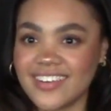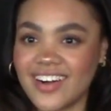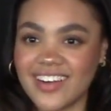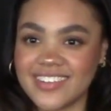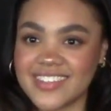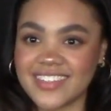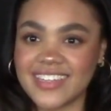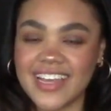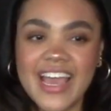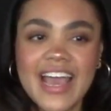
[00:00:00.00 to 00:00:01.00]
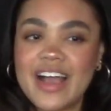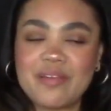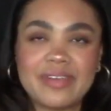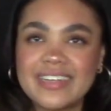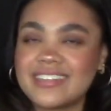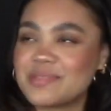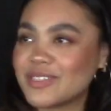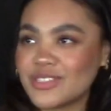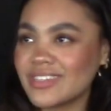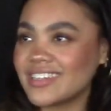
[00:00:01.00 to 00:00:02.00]
Honestly, I mean,
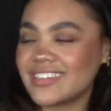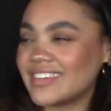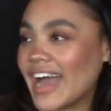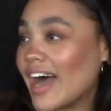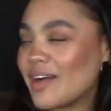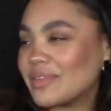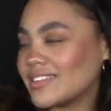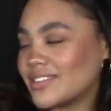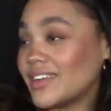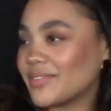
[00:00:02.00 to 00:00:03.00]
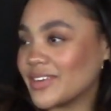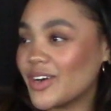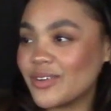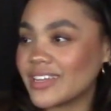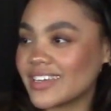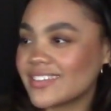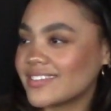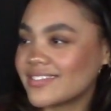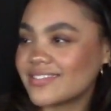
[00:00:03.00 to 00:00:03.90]
especially now, I mean, you never know, like,